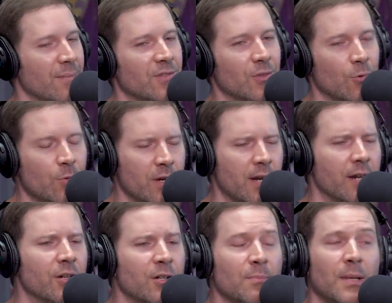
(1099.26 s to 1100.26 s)
So one,
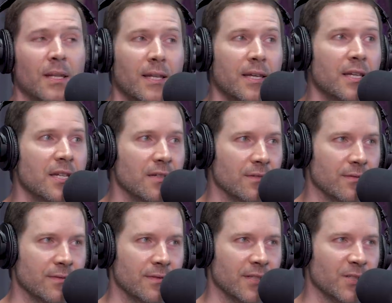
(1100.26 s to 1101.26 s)
I couldn't
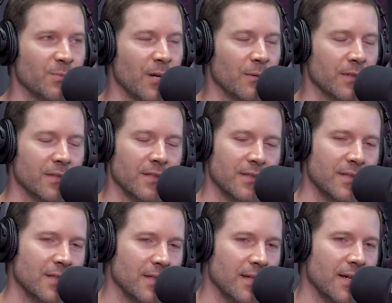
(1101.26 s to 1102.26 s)
believe this publicist
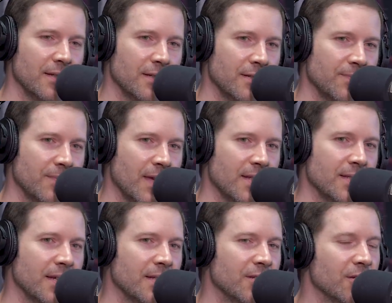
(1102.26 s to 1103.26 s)
did that. I
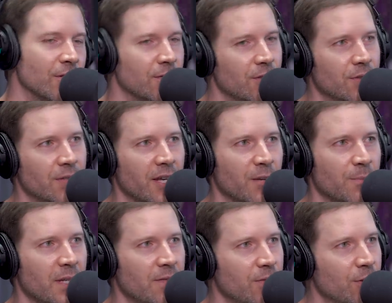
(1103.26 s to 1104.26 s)
said, you know, if dude's got a
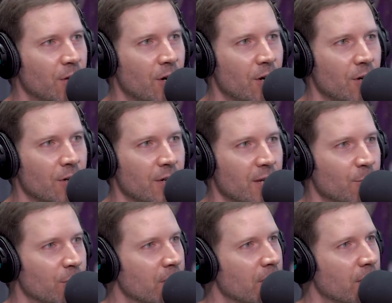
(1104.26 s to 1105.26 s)
beef, you call
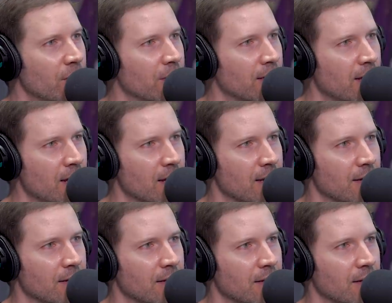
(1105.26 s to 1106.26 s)
him with on the
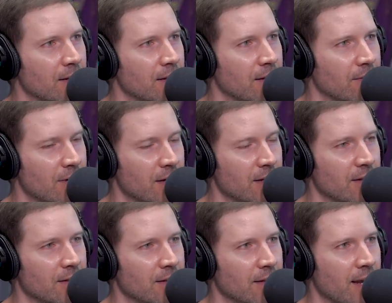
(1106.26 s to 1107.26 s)
line,
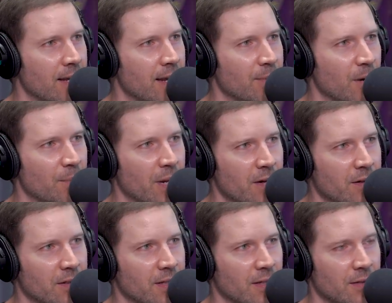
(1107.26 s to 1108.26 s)
right? Not at my
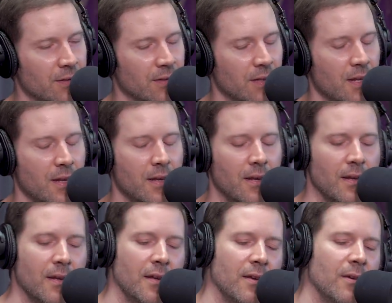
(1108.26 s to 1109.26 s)
parents' house.
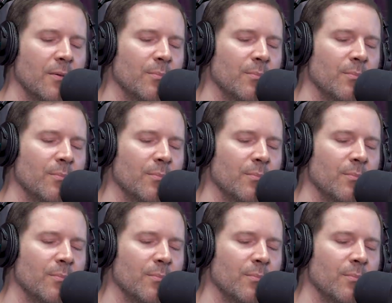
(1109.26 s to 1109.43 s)
Mm-hmm.